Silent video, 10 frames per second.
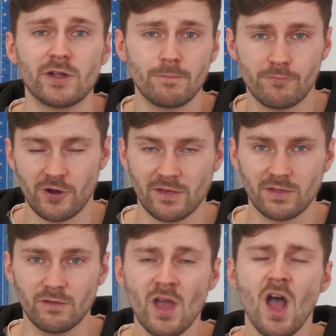
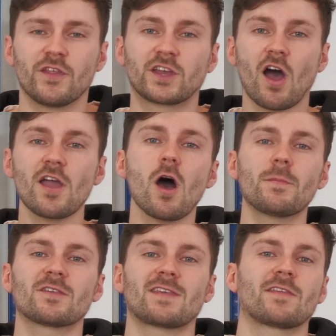impressive. The
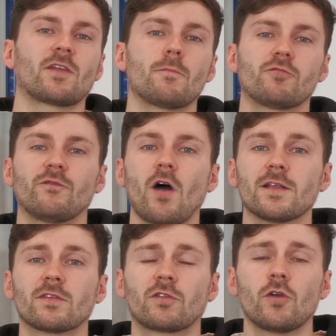Kayaba setup
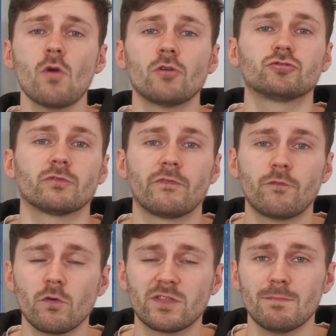provides
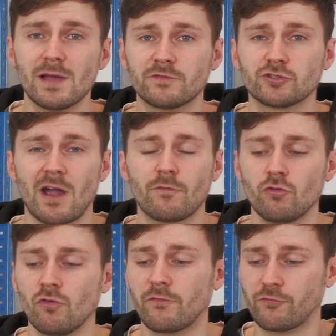240mm of
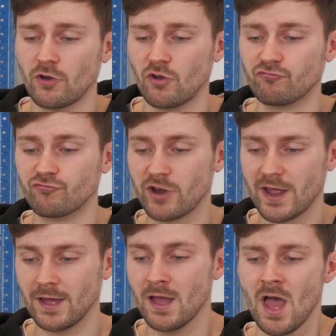travel front and
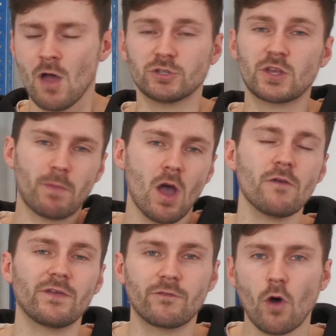rear, which is
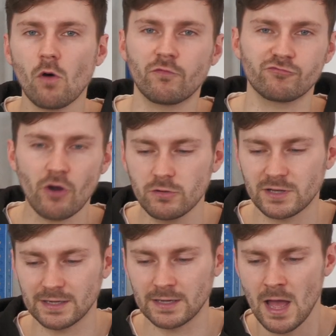perfect for
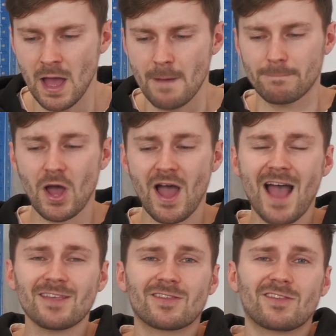off-roading. But
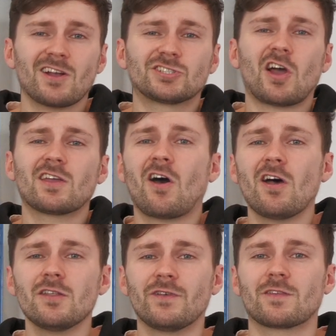as such, I
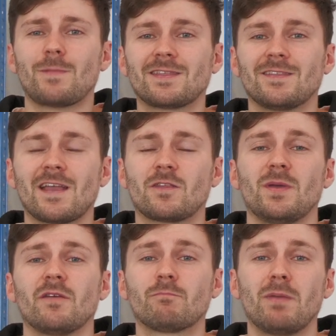kind of expected there to
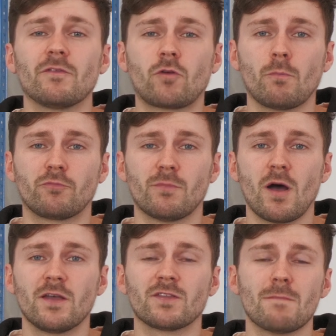be a bit of
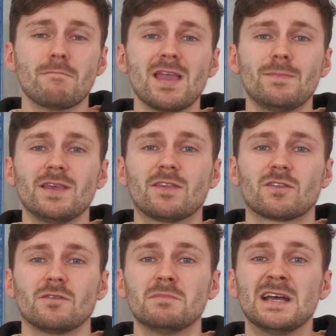compromise and maybe
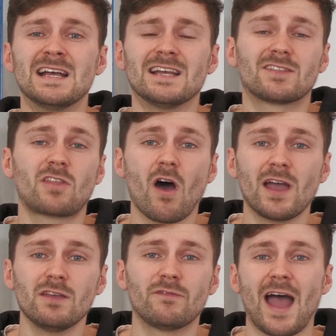some
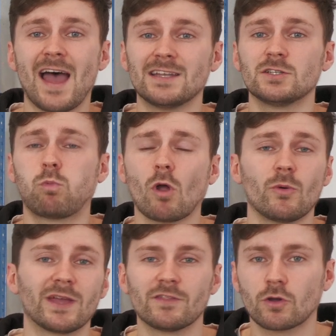dive and
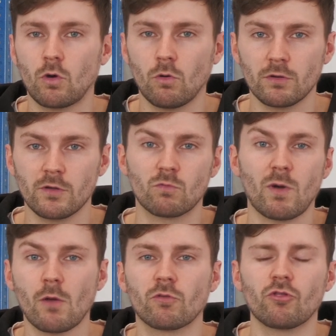wallowing in the corners
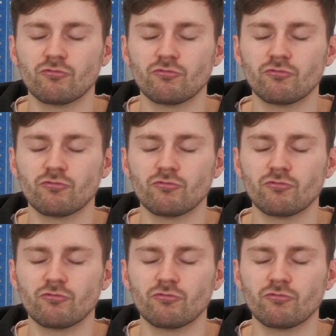when I was on the